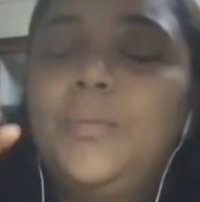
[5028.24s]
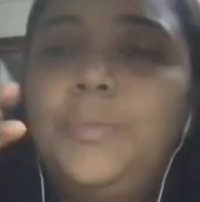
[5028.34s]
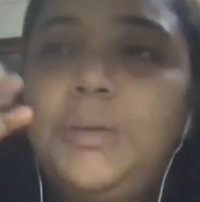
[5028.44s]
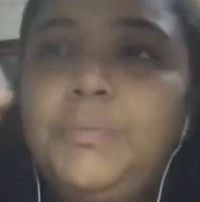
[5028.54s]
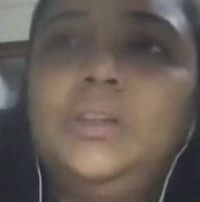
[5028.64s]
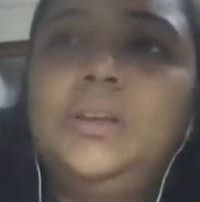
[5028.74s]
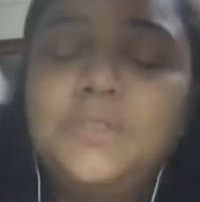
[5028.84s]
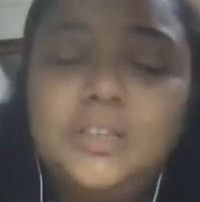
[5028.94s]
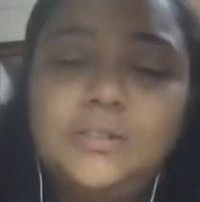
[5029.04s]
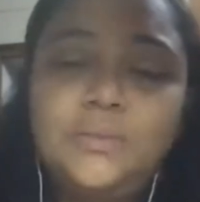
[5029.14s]
people
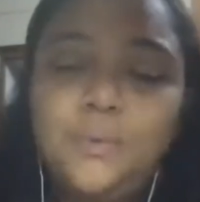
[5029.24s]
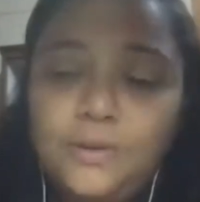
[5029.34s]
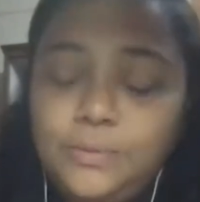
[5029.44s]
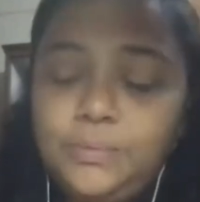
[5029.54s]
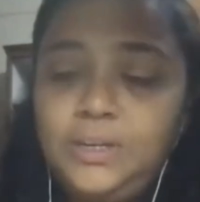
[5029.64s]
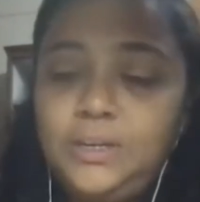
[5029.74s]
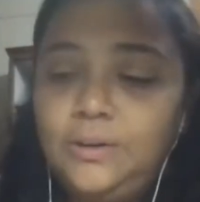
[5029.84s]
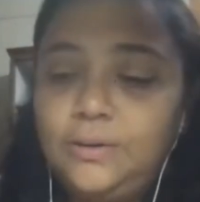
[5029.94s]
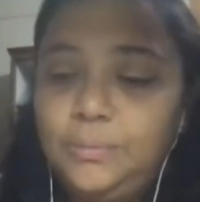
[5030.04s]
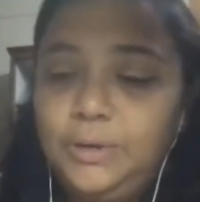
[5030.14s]
themselves want to be
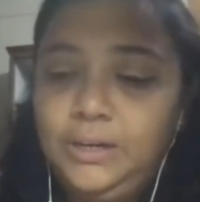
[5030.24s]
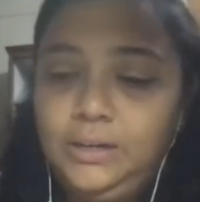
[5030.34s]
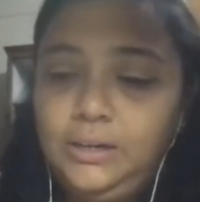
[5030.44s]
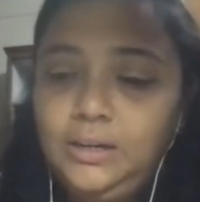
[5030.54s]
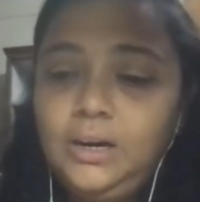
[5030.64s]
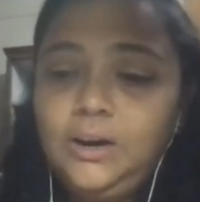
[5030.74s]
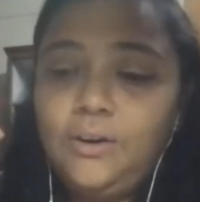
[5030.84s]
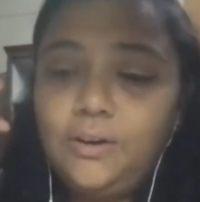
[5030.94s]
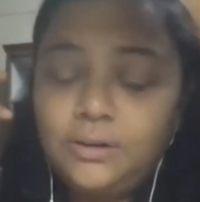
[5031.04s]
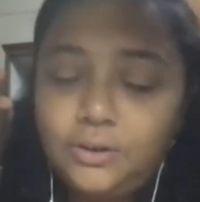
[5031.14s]
documented
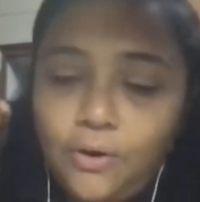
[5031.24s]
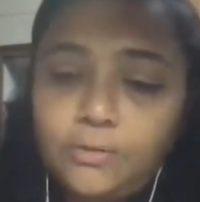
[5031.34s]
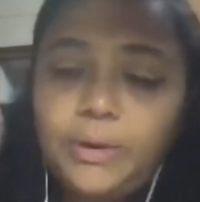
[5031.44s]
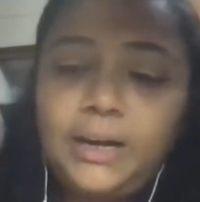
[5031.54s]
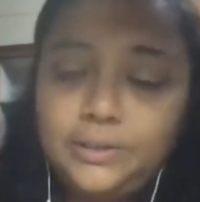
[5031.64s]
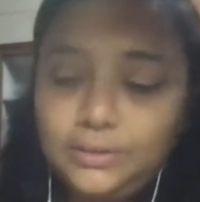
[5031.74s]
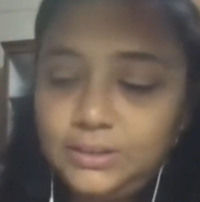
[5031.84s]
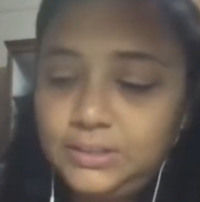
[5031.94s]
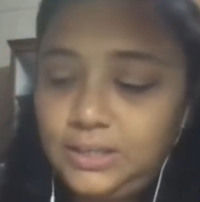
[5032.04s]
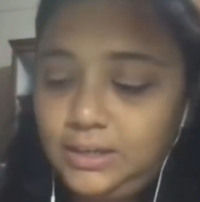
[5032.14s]
or talk back to the
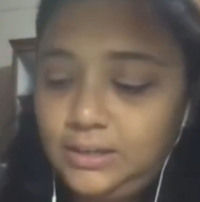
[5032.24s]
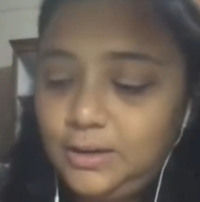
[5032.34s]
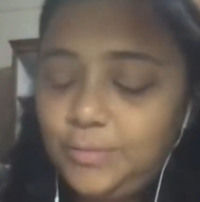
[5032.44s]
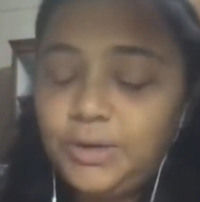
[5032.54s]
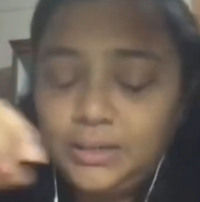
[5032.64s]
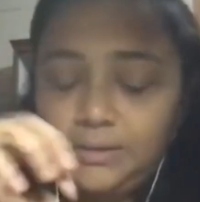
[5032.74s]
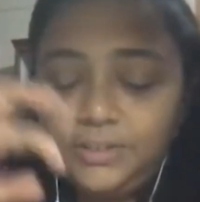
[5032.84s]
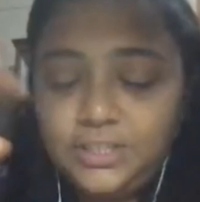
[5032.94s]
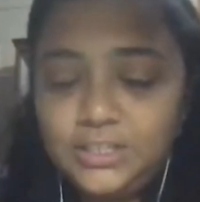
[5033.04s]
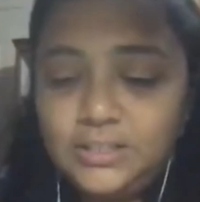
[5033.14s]
state, but
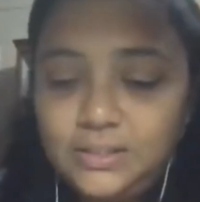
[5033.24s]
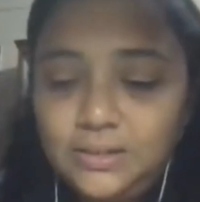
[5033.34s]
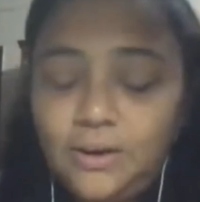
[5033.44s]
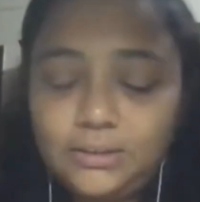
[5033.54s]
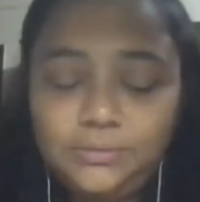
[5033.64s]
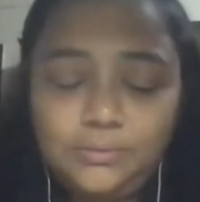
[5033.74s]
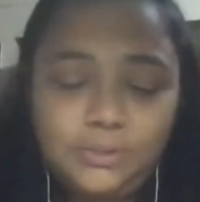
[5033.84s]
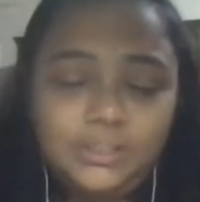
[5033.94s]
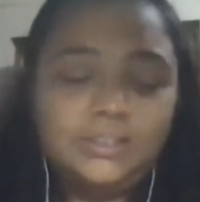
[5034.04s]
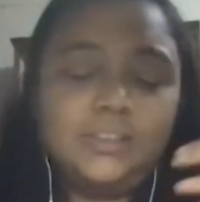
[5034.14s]
which is not
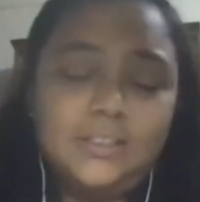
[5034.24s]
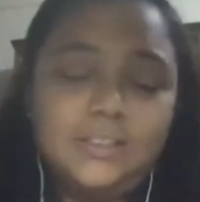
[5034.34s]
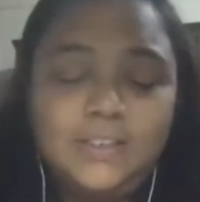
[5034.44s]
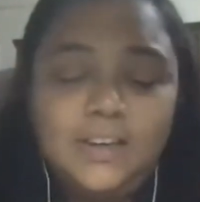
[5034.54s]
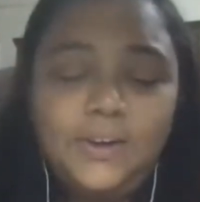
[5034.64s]
within this